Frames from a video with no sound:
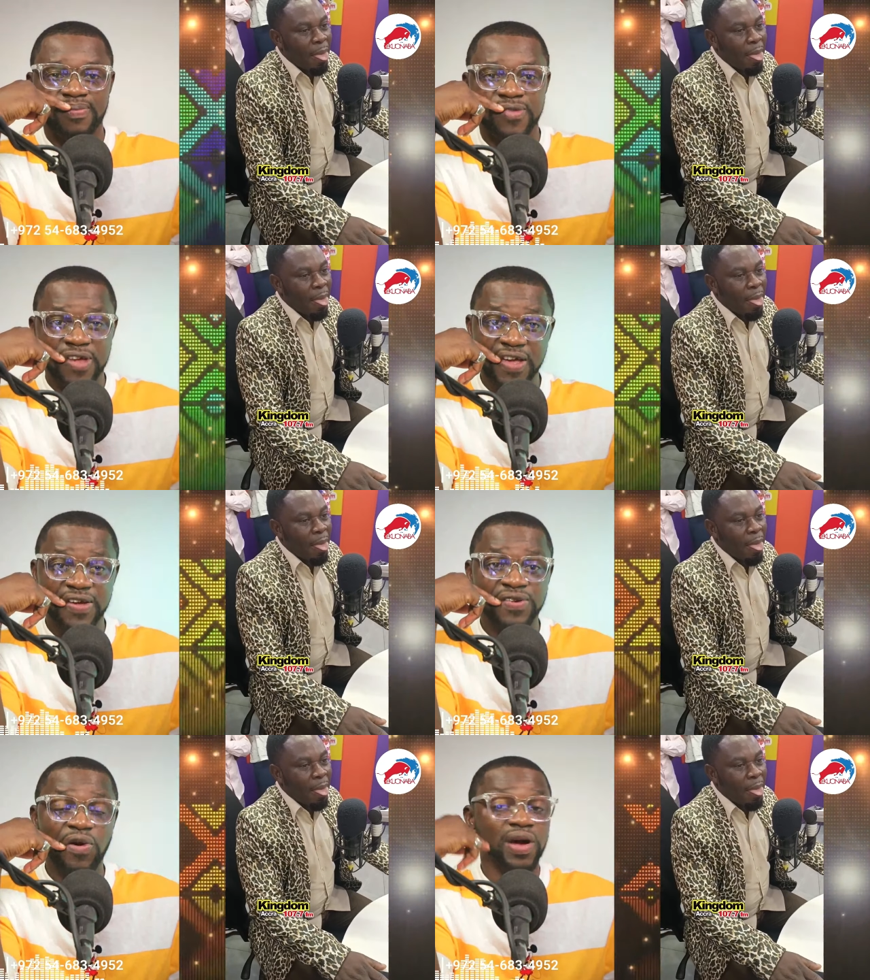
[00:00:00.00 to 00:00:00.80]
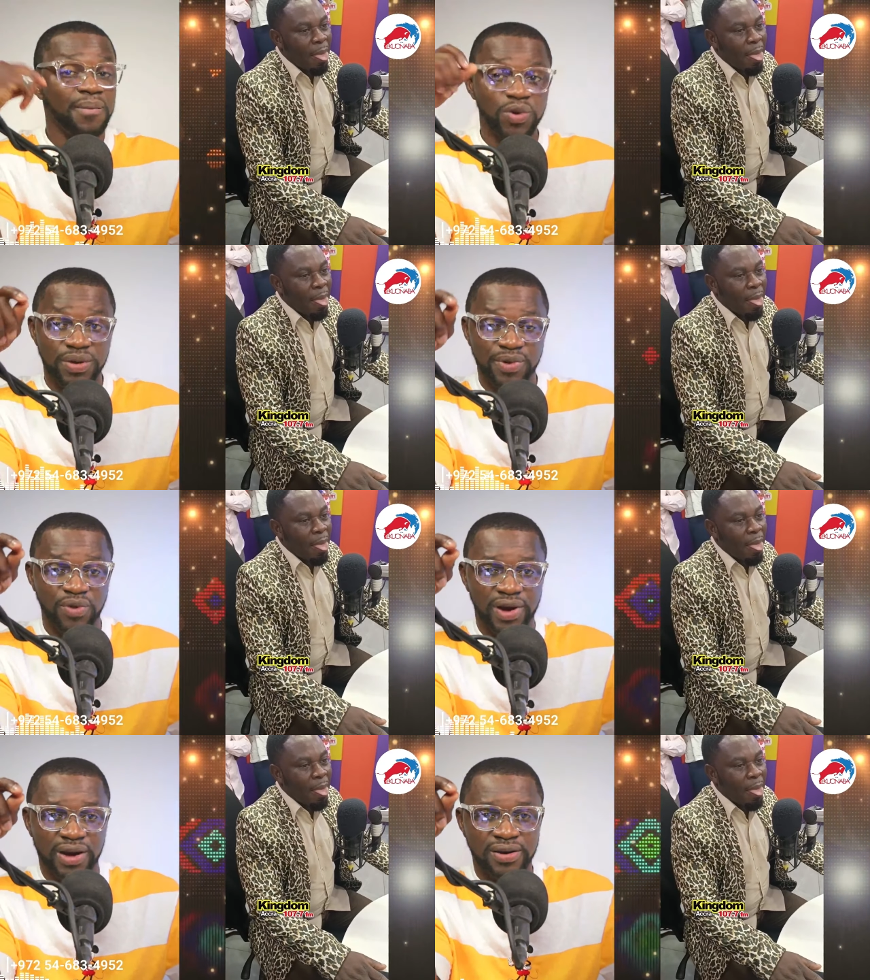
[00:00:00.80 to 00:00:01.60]
Speaker 1: Yeah, the walk can be willing the
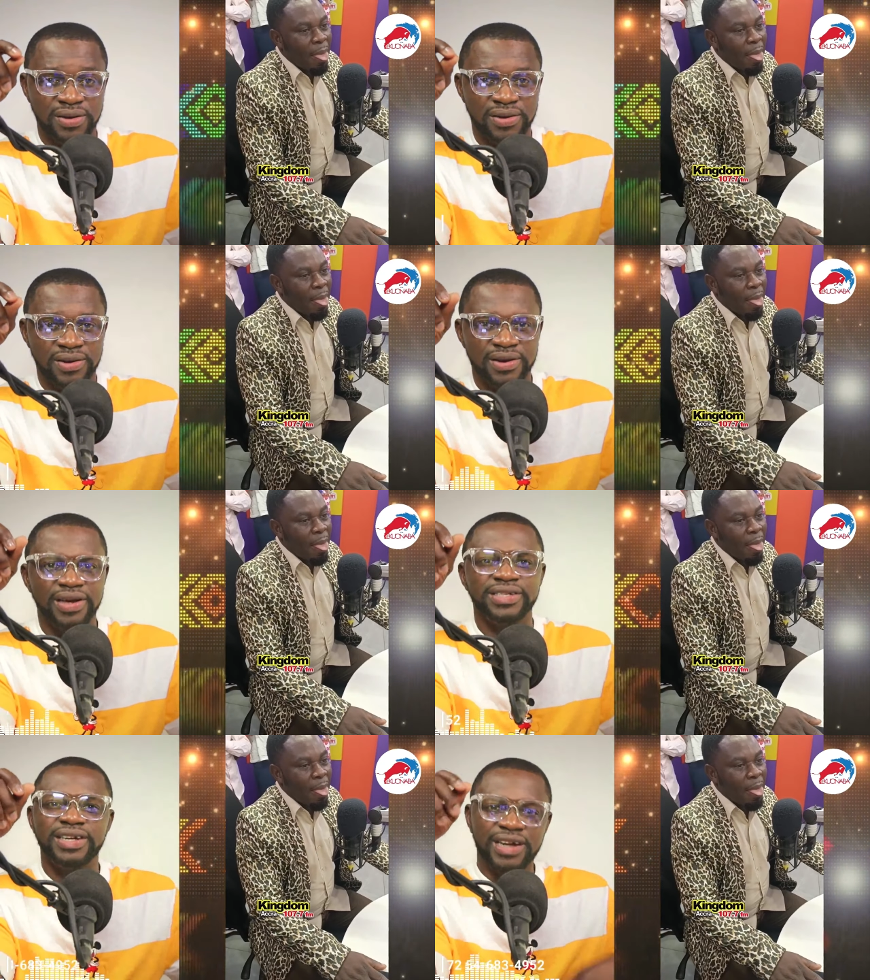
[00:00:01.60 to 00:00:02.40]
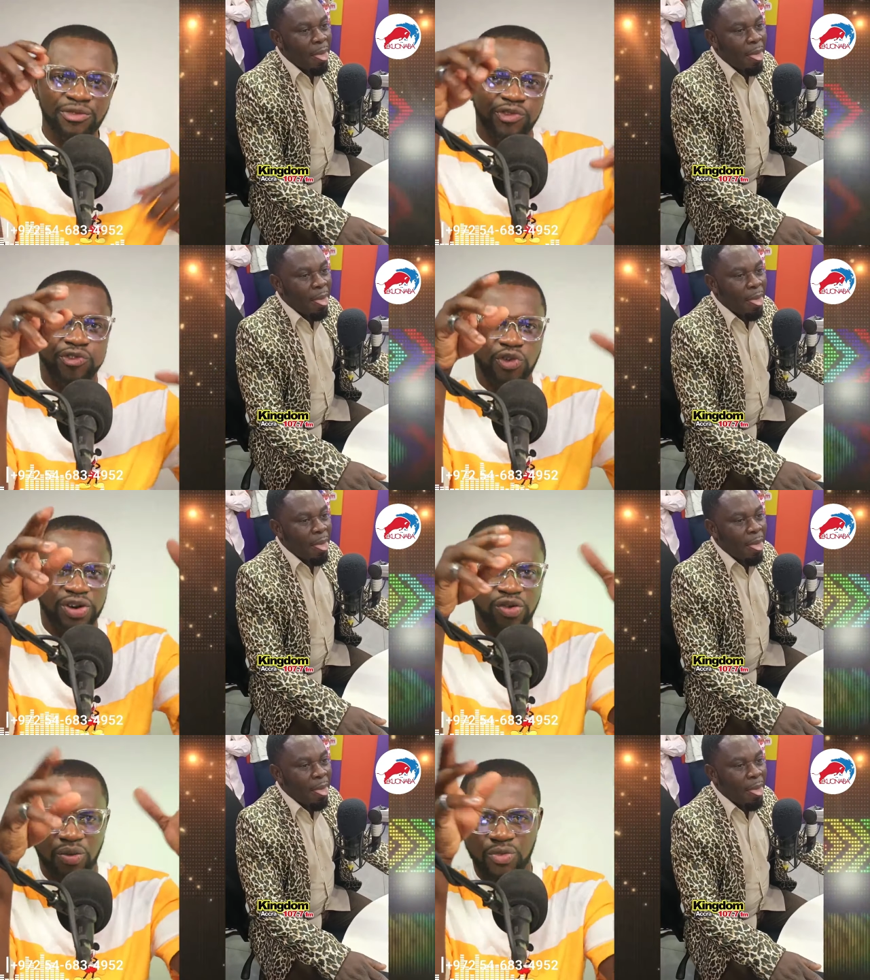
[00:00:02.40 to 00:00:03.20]
walk. It's in enough for 40
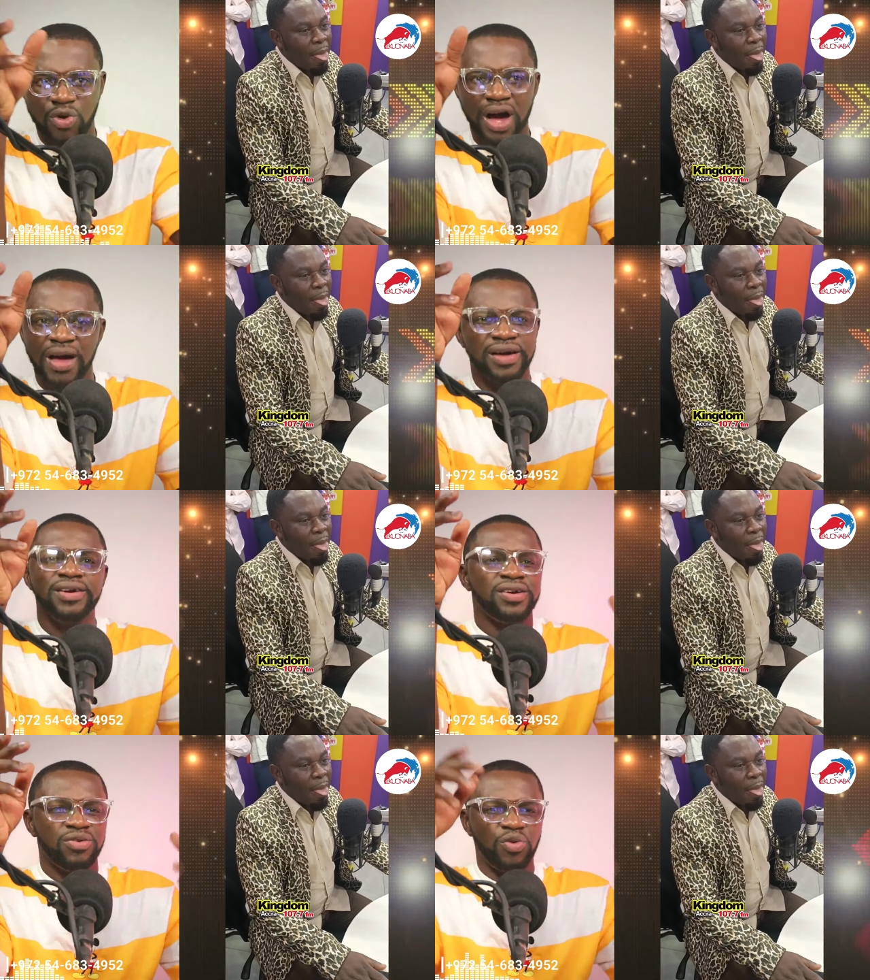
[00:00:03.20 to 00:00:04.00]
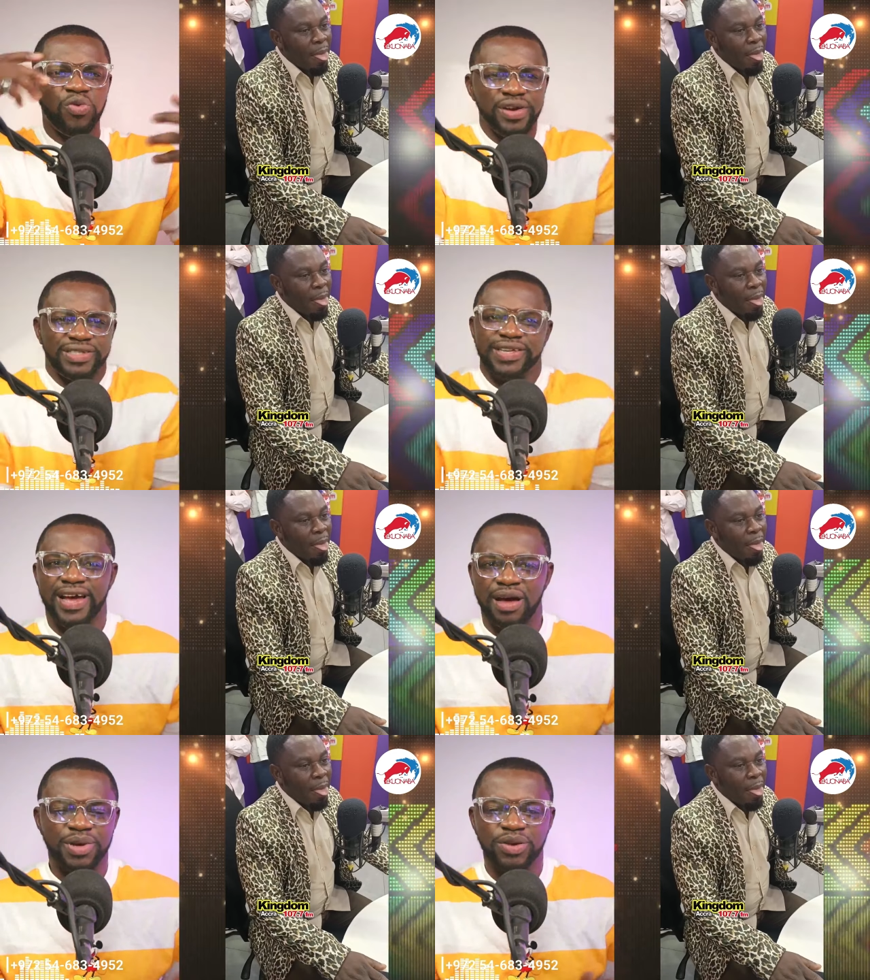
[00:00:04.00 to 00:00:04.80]
or more. Who say, I
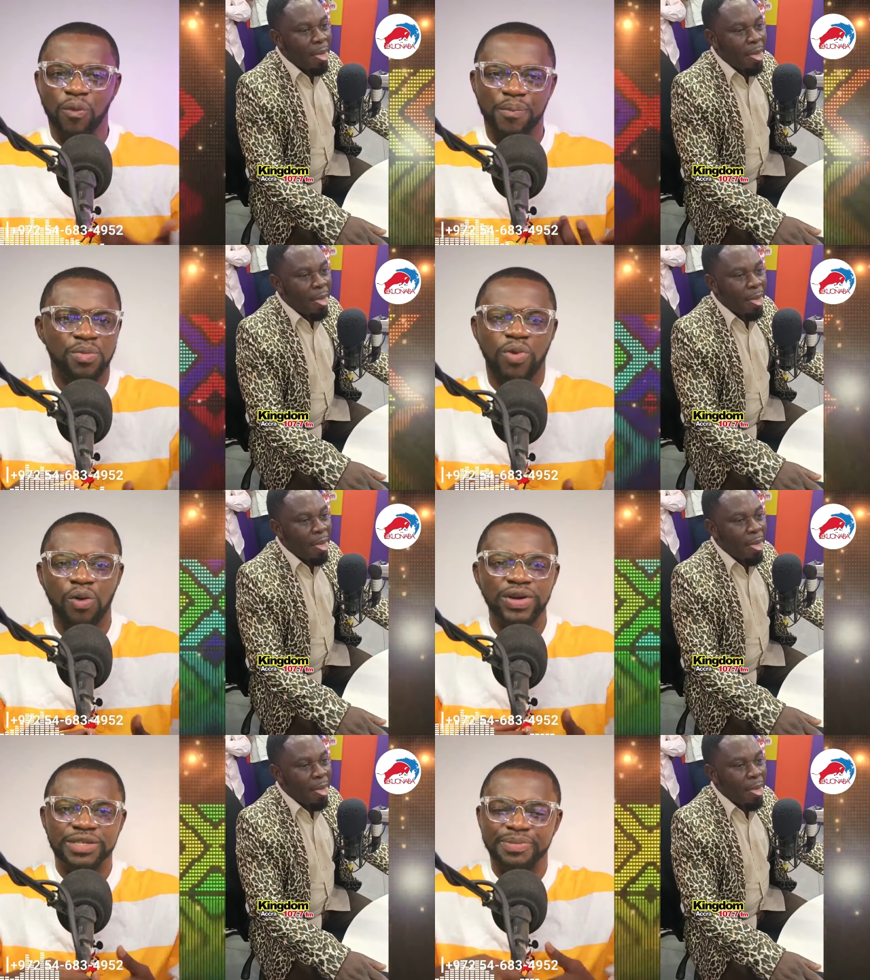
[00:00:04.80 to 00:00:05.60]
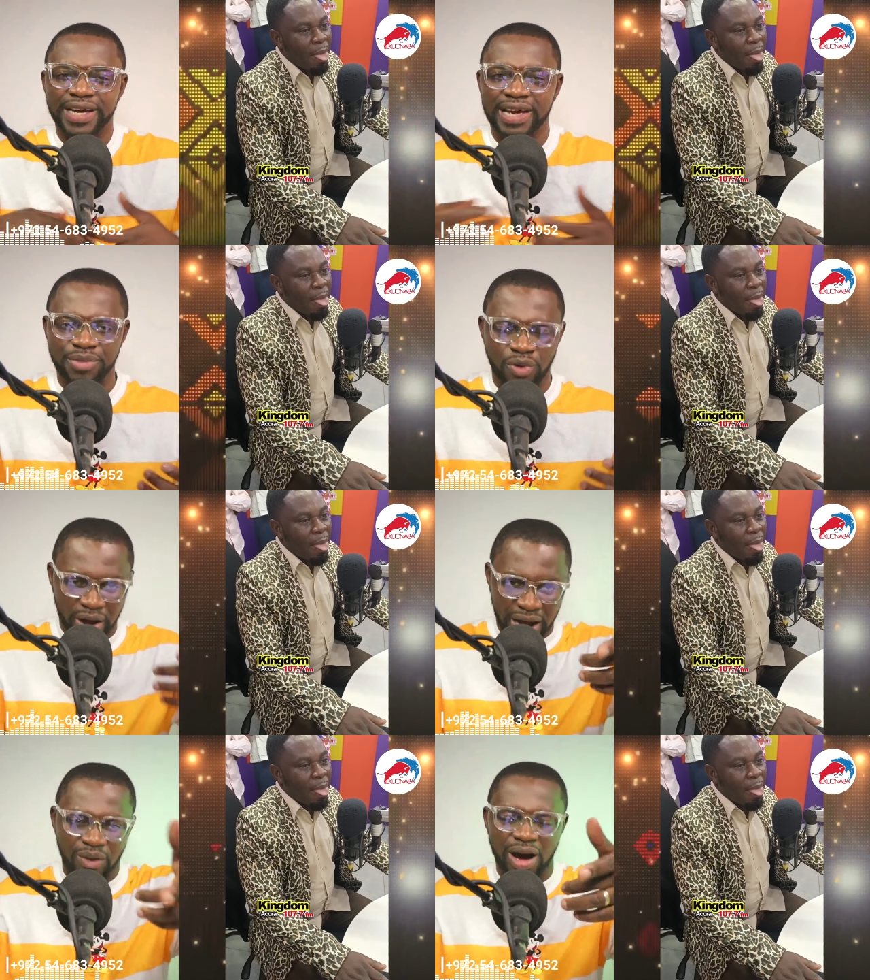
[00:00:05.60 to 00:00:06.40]
mean, Obama won't mean can be or
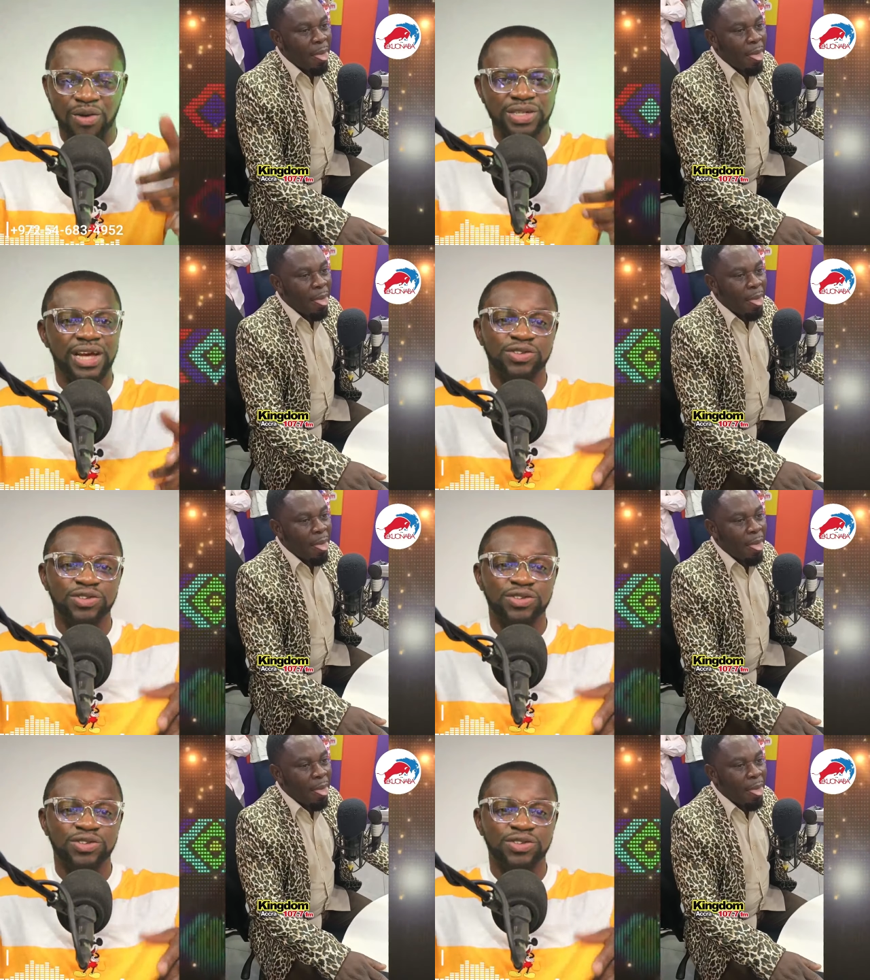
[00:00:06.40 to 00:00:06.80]
can how say so